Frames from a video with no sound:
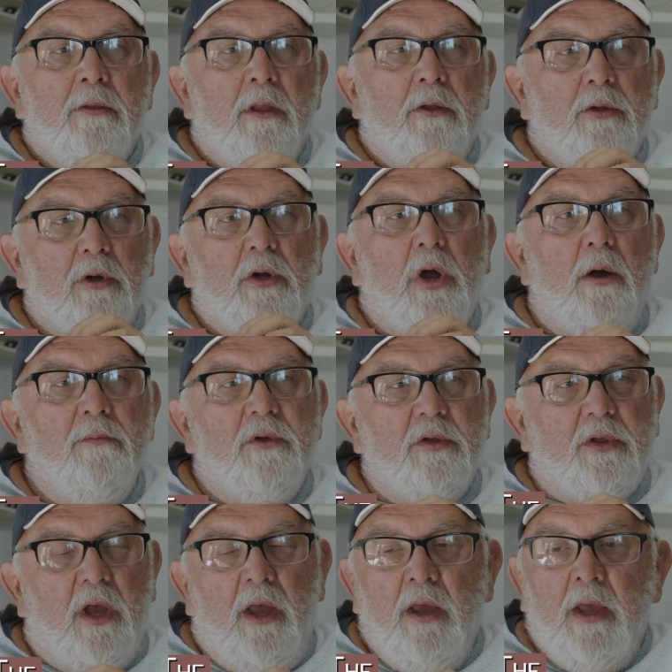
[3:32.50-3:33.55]
there comes a
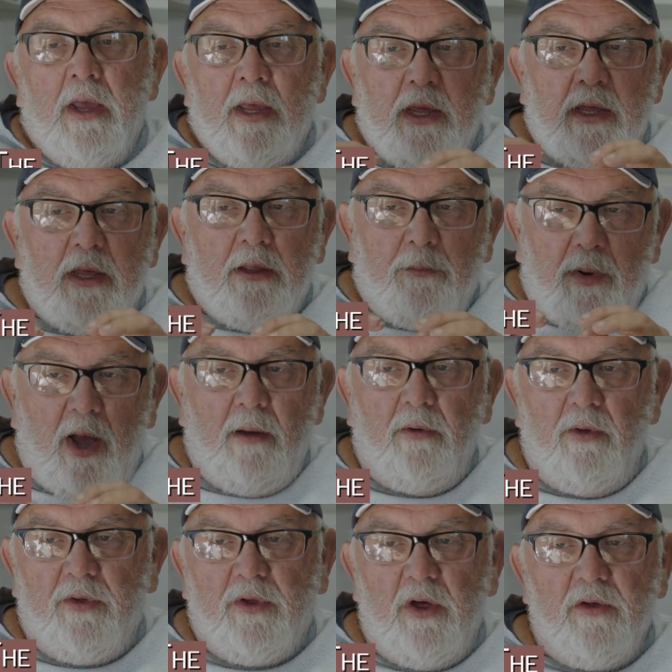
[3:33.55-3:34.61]
time. The
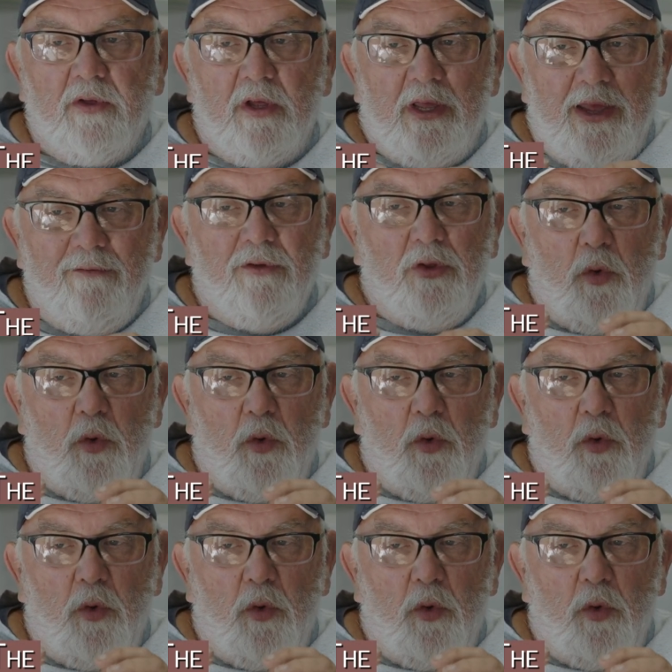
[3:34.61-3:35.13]
Bible says that even